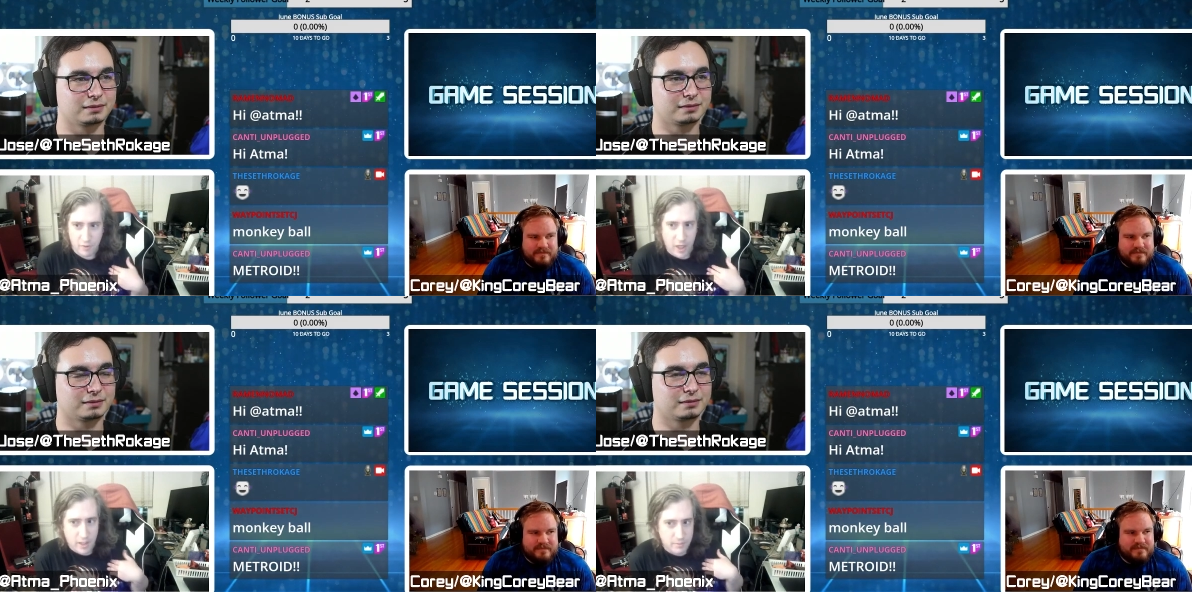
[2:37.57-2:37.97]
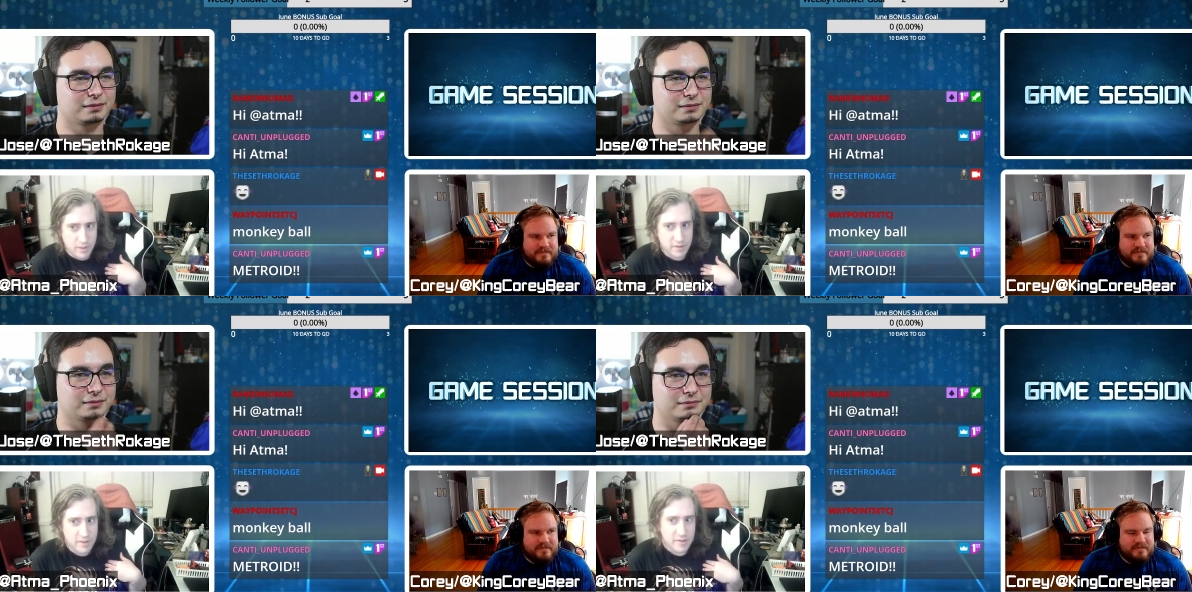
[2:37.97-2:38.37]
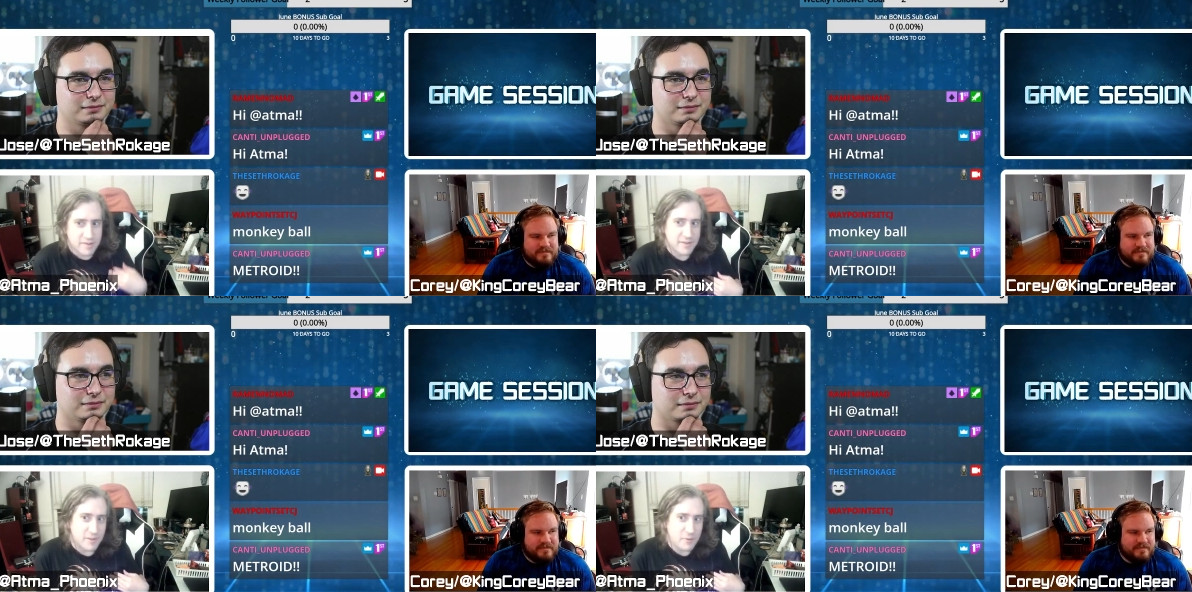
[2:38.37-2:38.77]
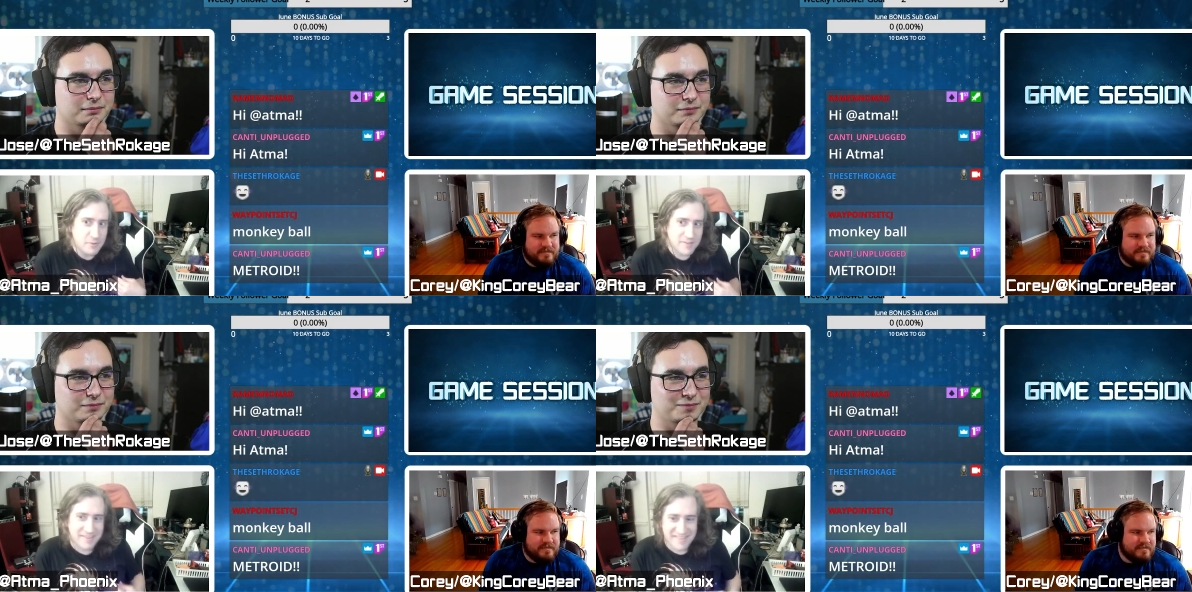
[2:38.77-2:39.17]
Speaker 1: for Atma. So
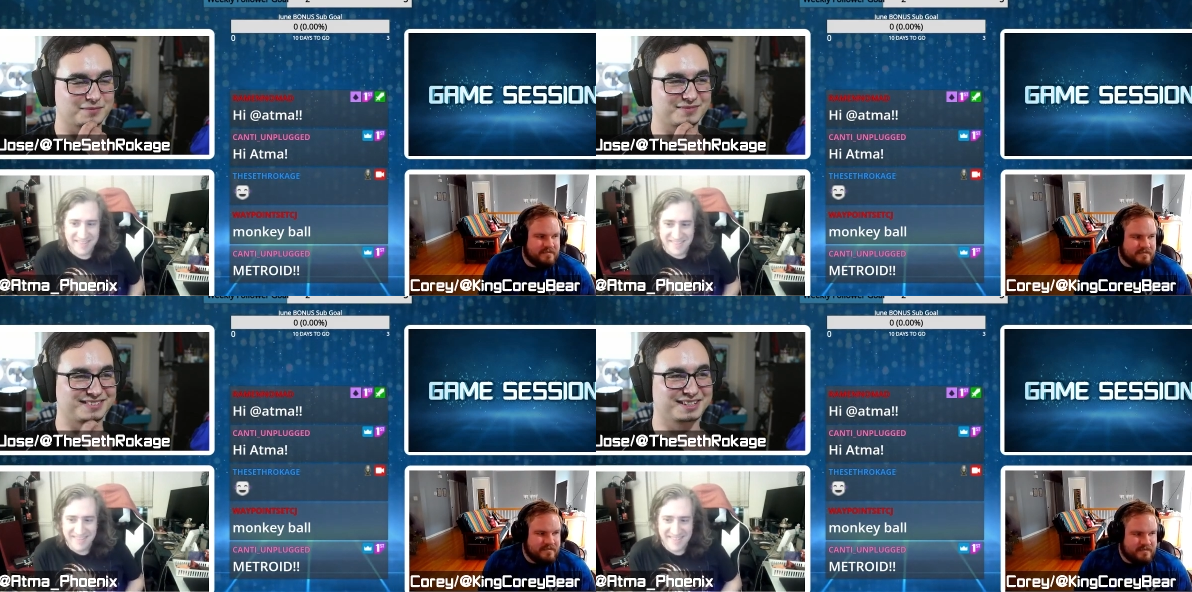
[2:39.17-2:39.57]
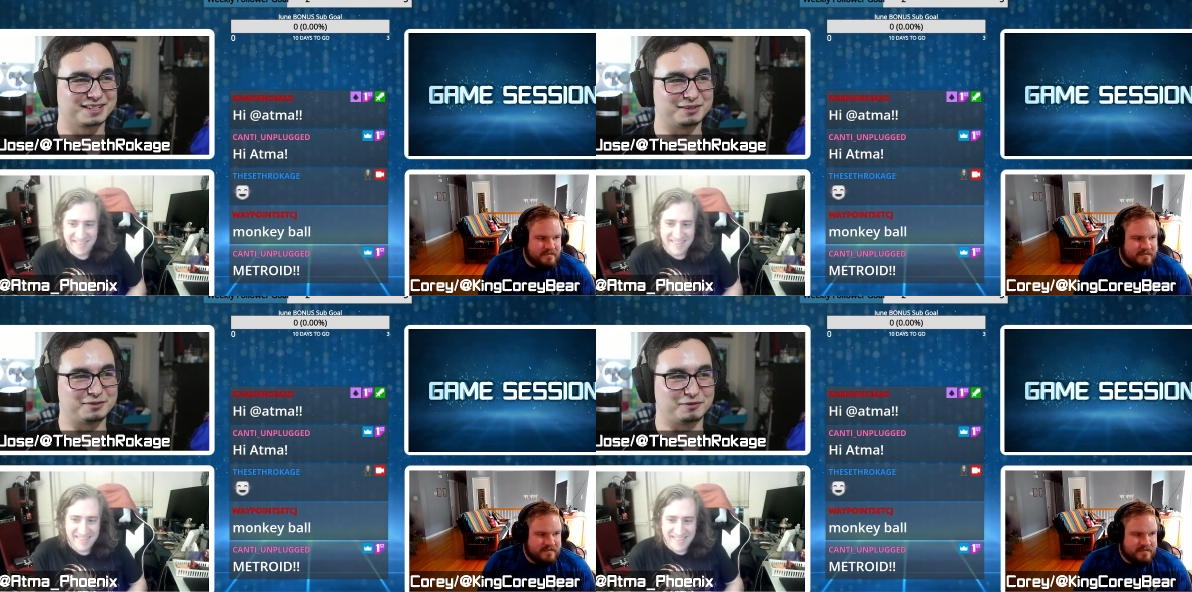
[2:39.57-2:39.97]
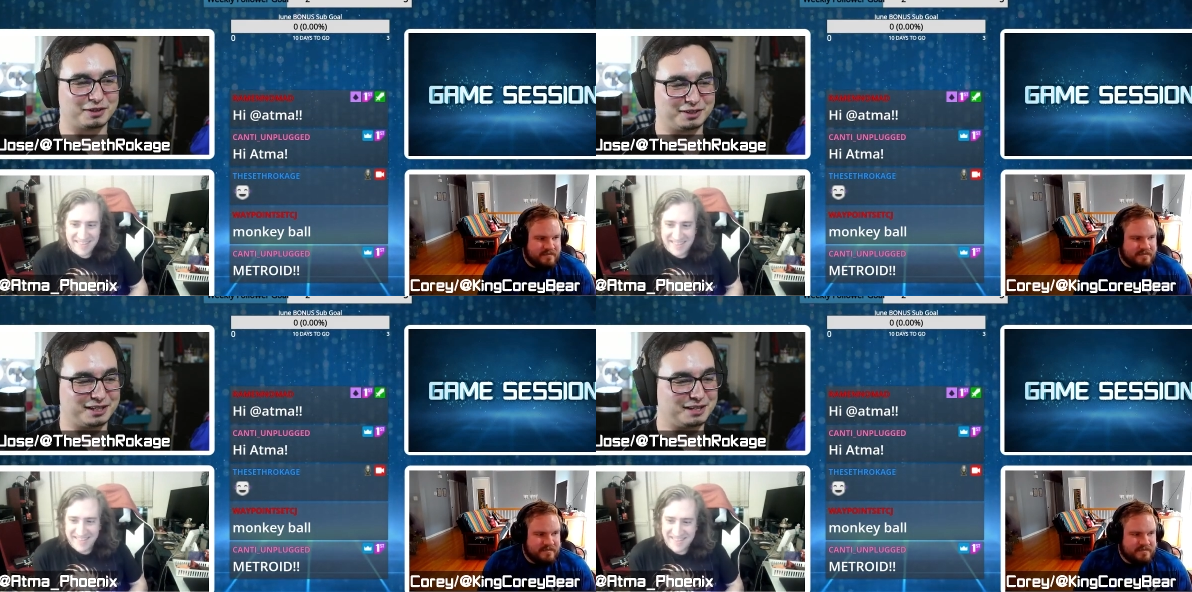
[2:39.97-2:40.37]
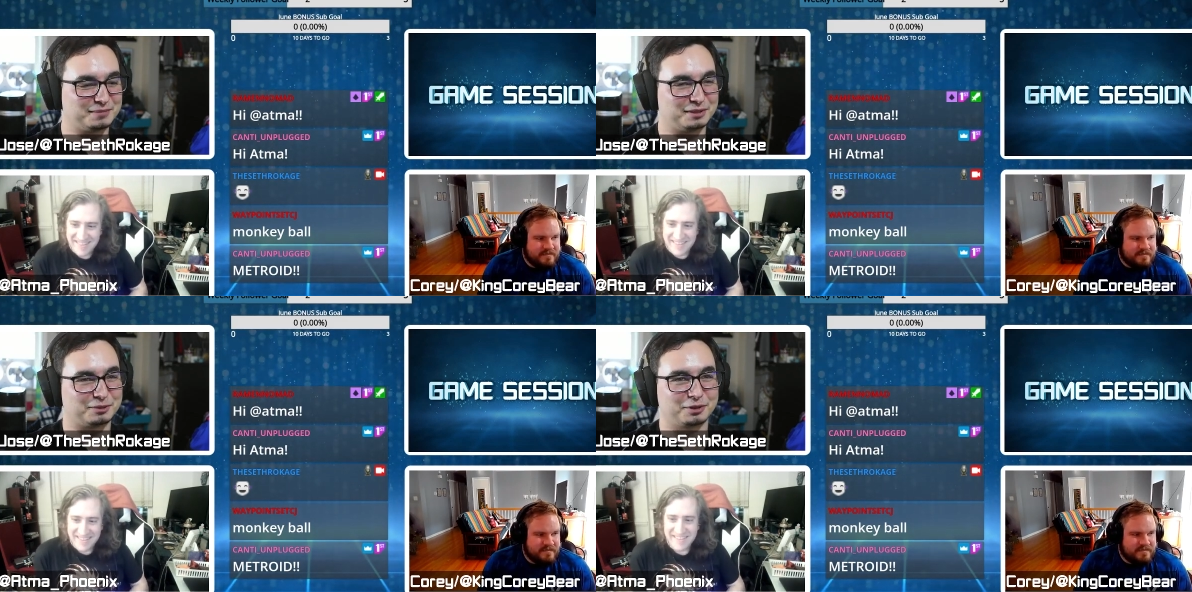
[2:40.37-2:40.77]
Speaker 2: very
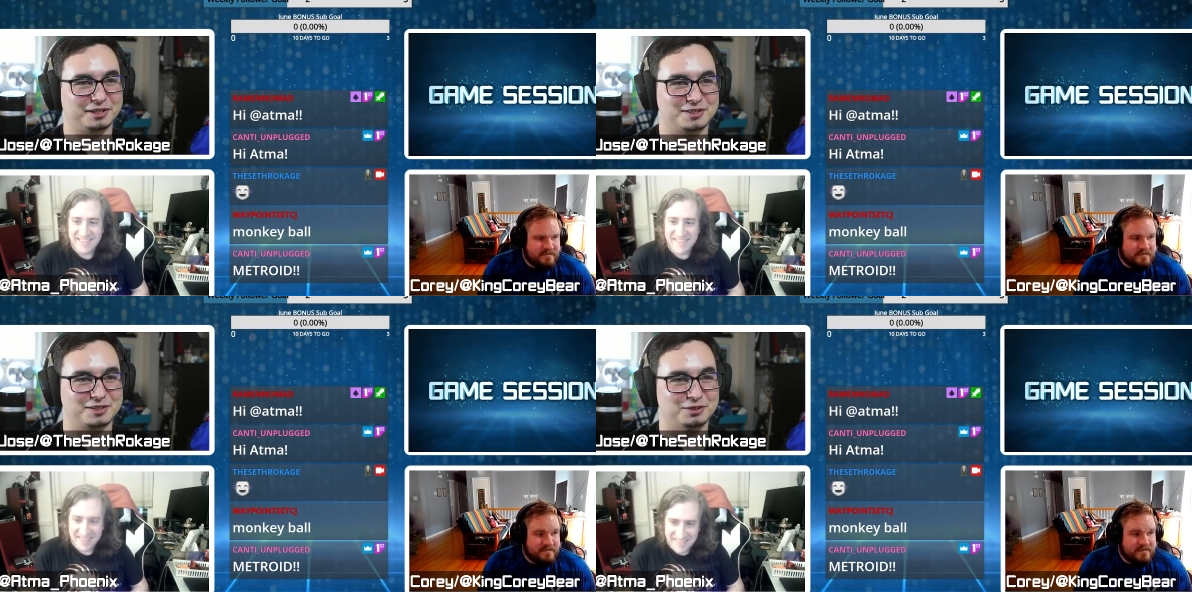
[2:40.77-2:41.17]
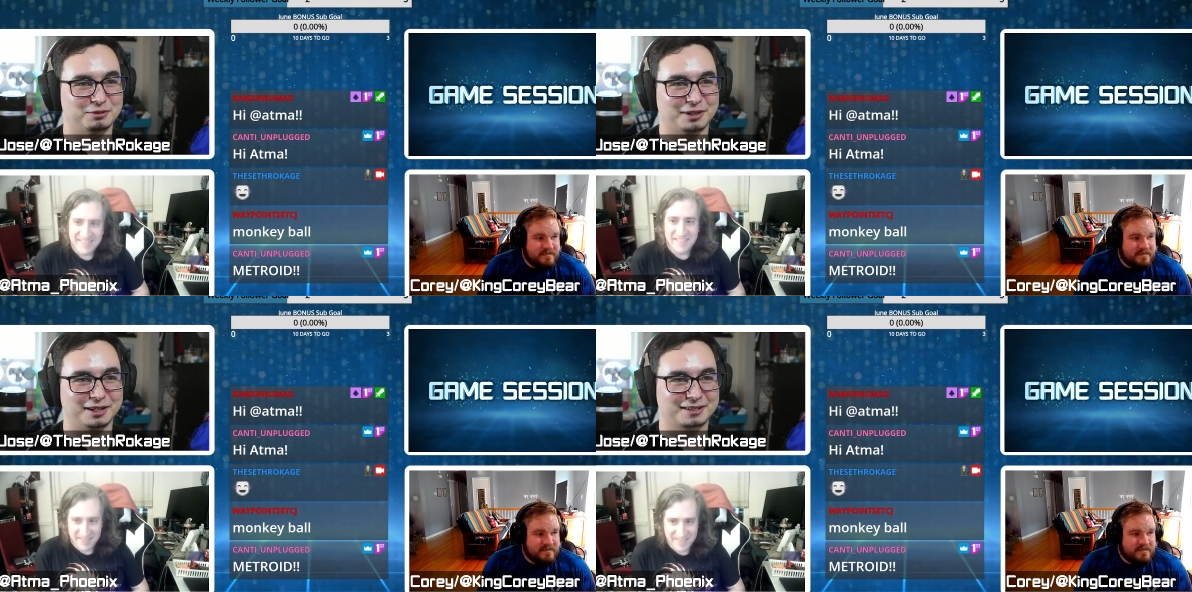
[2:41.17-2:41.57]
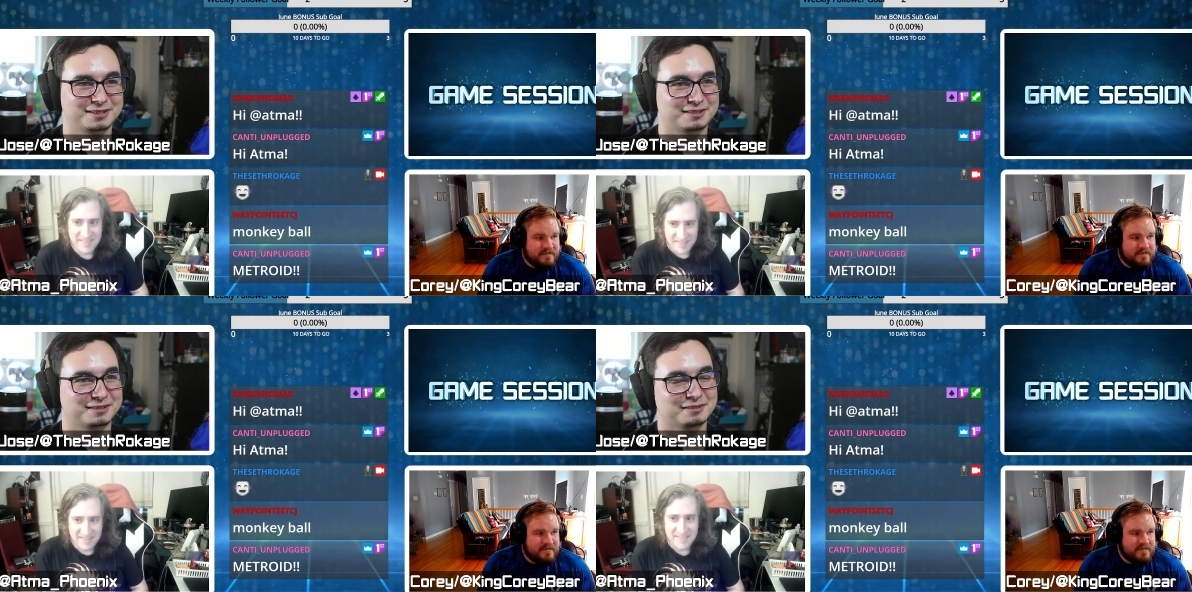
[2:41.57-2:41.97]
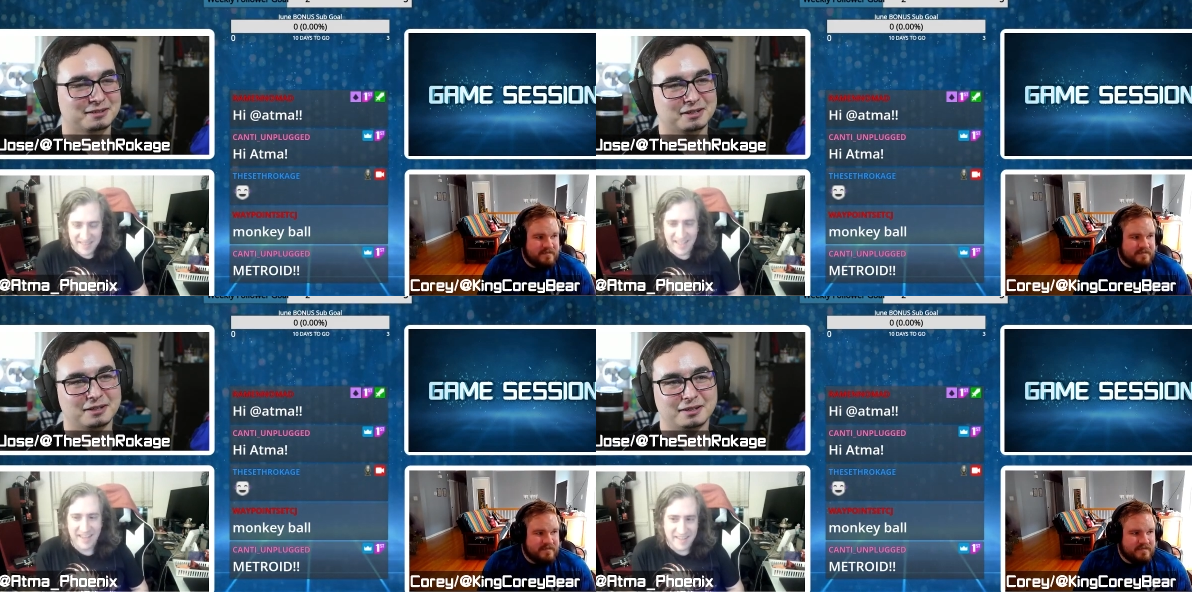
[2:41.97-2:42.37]
Atma oriented direct.
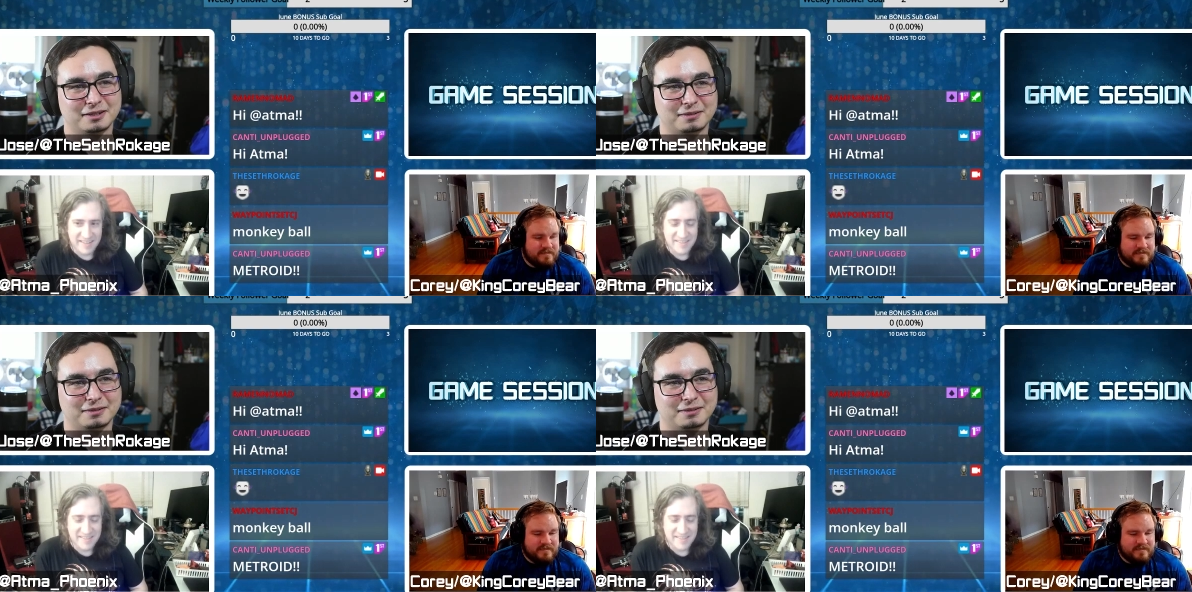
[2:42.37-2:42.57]
Yeah.